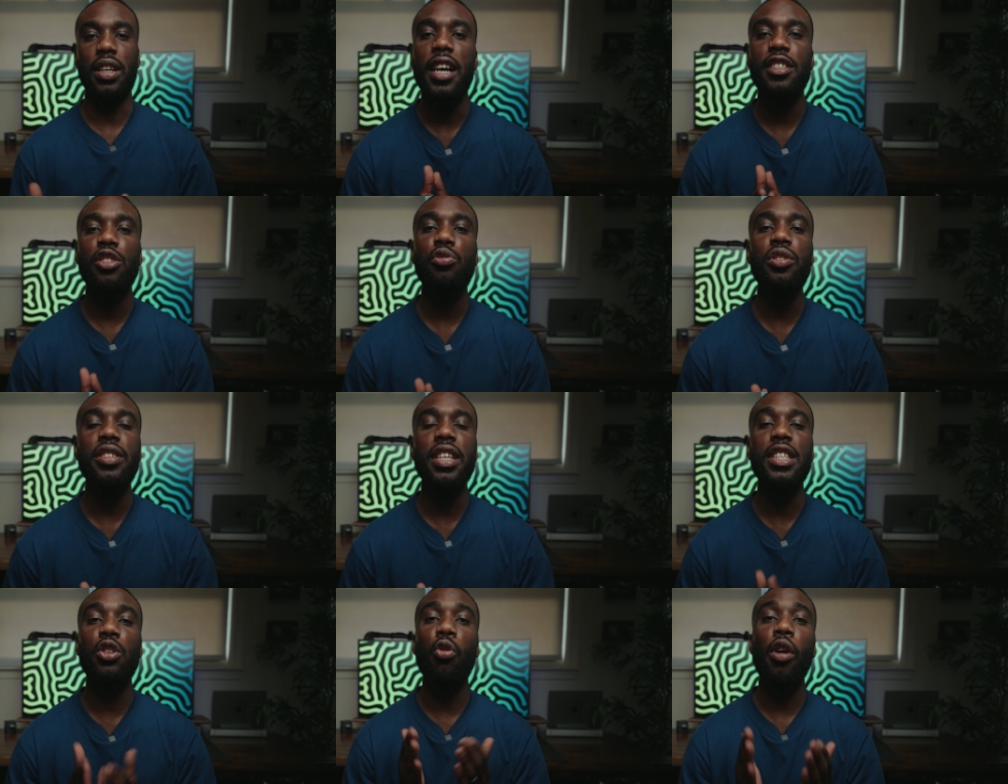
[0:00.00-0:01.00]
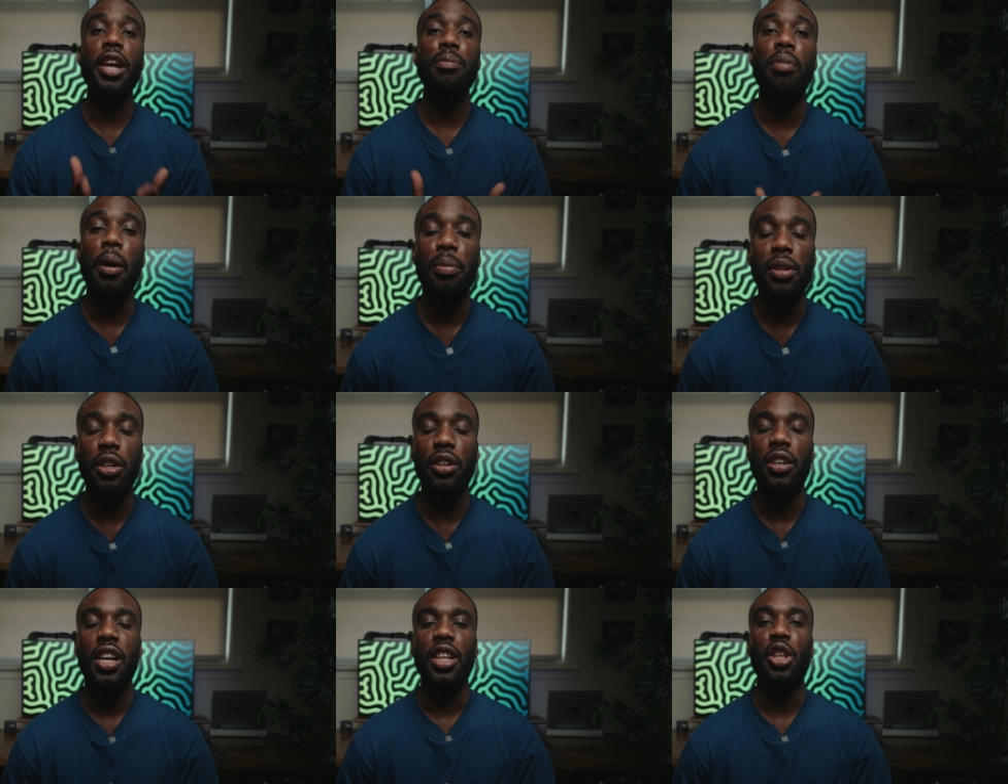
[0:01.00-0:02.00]
as Twitch is quite
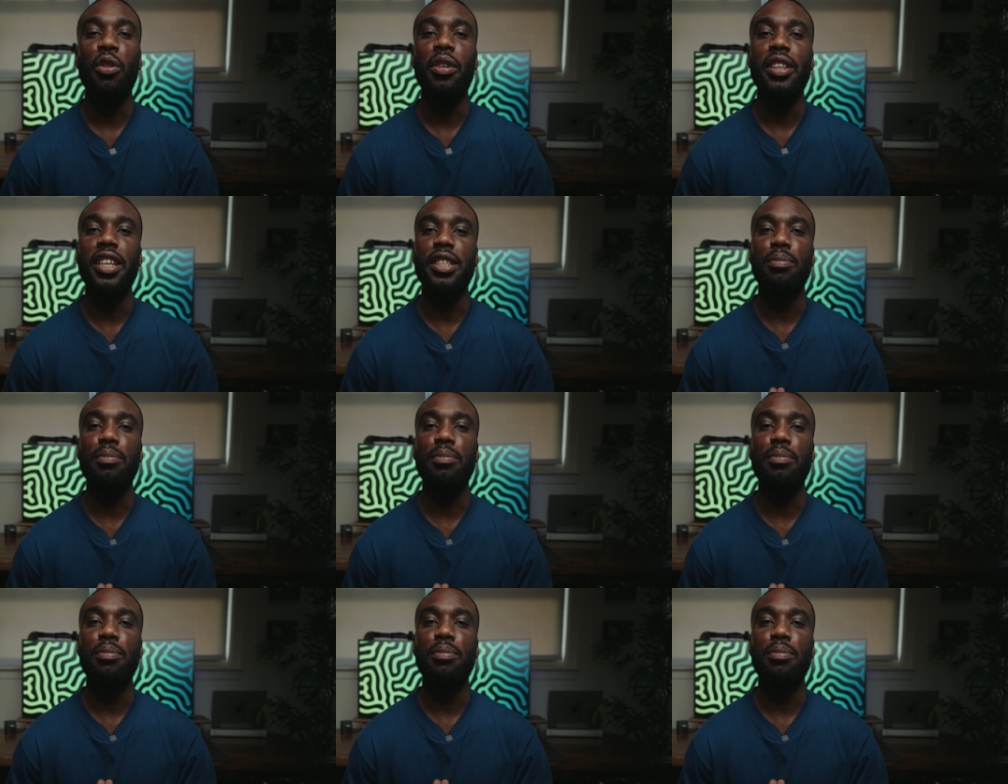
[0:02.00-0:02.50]
popular nowadays.